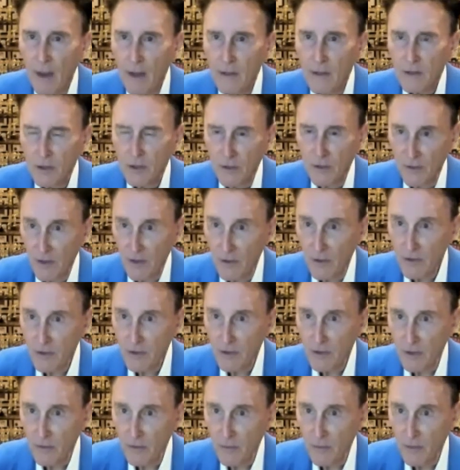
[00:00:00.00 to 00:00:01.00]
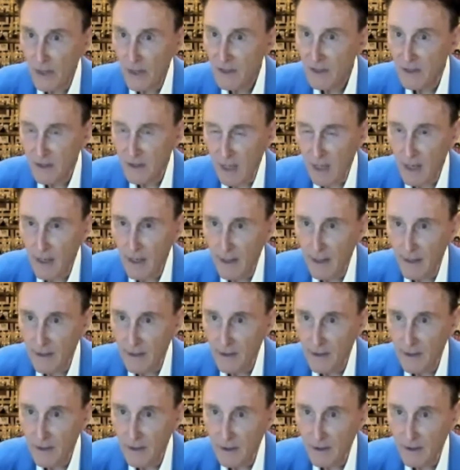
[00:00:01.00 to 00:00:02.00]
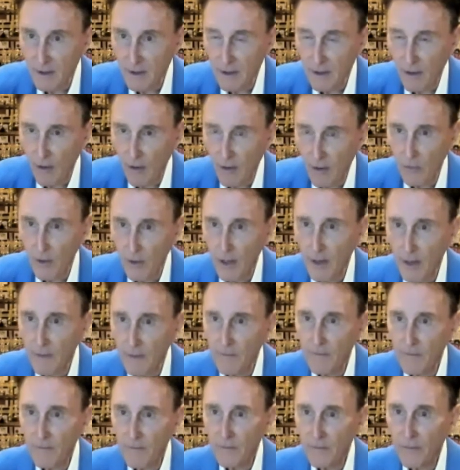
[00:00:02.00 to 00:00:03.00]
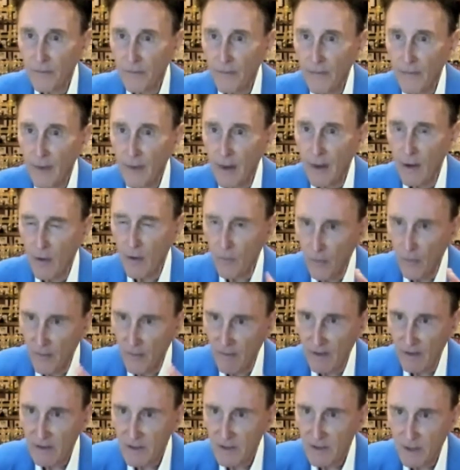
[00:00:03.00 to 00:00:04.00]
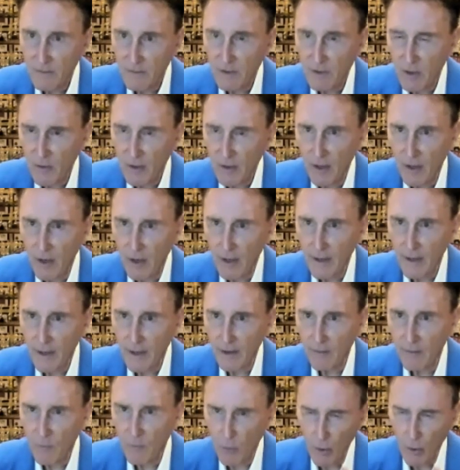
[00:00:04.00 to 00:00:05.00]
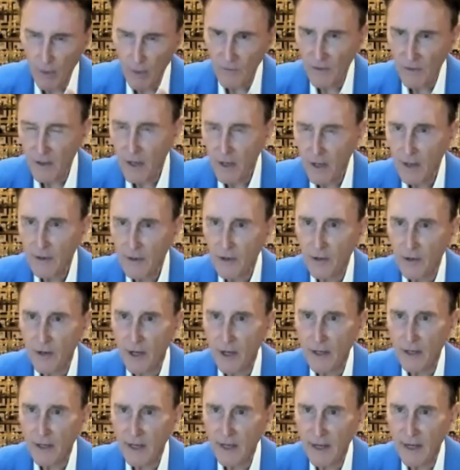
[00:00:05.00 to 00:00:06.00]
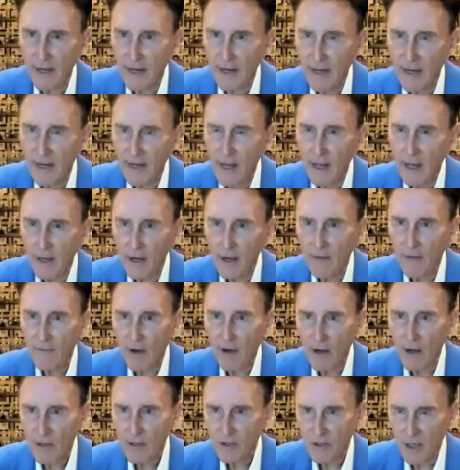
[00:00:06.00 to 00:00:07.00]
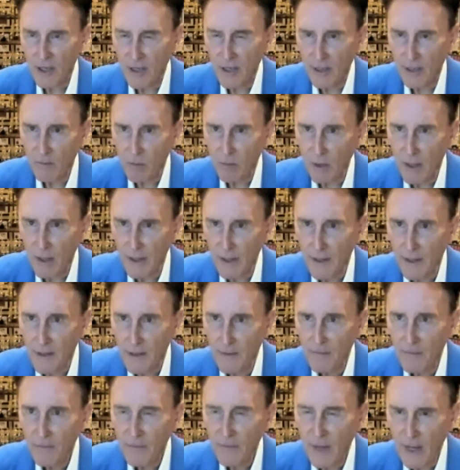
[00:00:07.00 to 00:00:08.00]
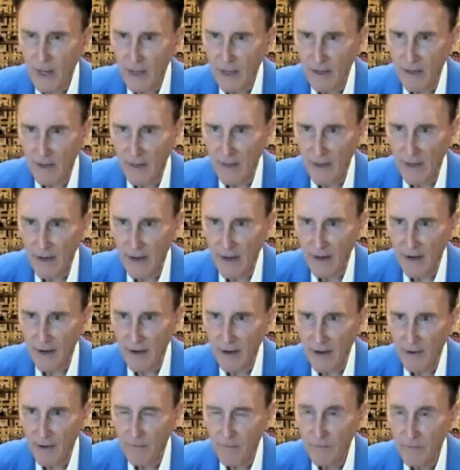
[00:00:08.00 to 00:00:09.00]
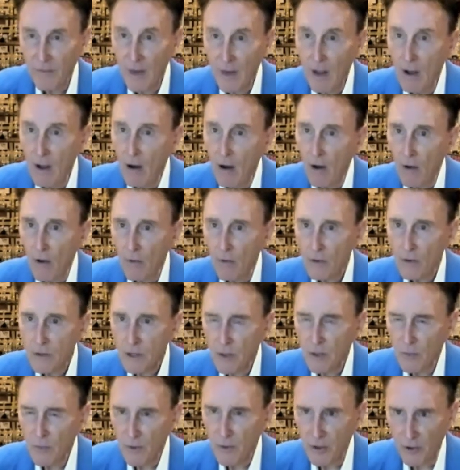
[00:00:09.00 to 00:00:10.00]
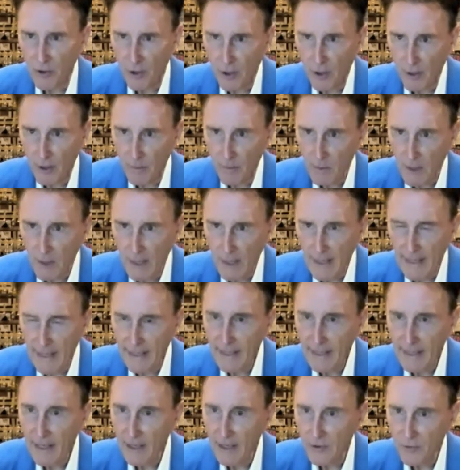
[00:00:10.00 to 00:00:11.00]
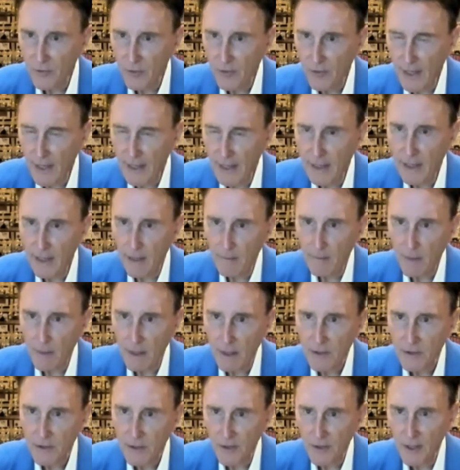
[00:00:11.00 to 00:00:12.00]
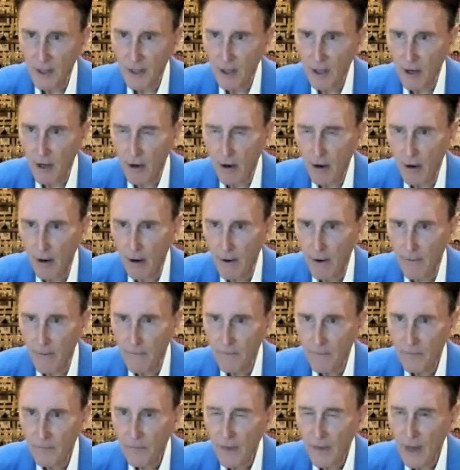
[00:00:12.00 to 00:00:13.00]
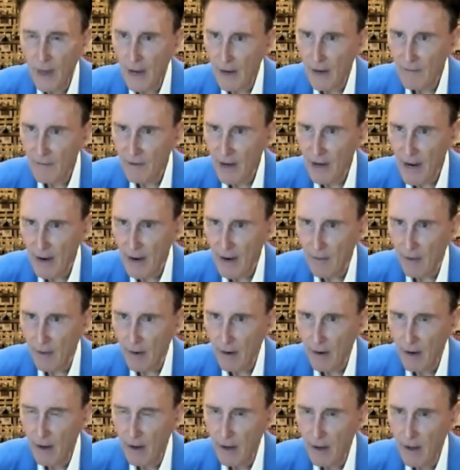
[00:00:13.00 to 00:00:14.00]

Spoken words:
So those are red signs that, hold on, we've got something going on here. More often than not, you're not getting enough oxygenated blood into that area. Also, when you're on a plane, a train, a bus, or in a car, every hour,